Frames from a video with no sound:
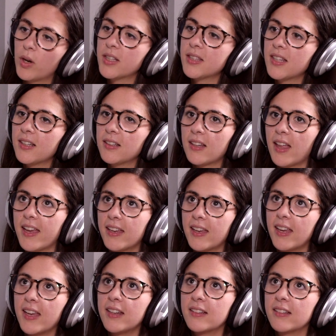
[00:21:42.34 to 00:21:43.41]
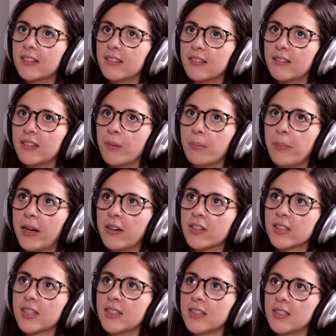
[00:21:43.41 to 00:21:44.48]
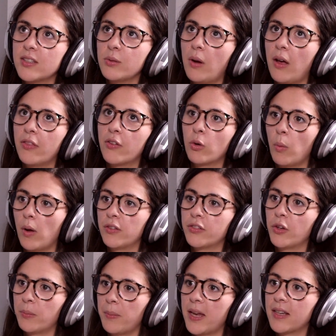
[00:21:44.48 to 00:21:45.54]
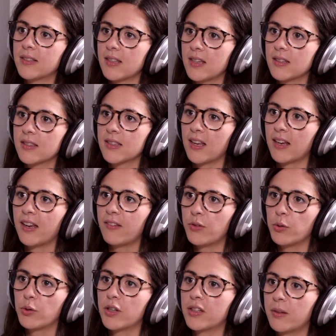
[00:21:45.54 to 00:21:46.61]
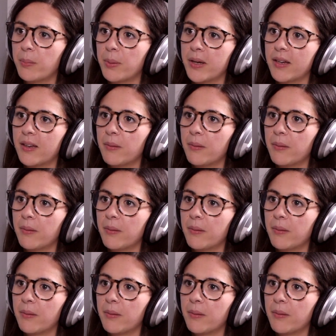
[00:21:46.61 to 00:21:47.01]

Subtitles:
what is it like in comparison to other well-known magazines? Like, if you could compare.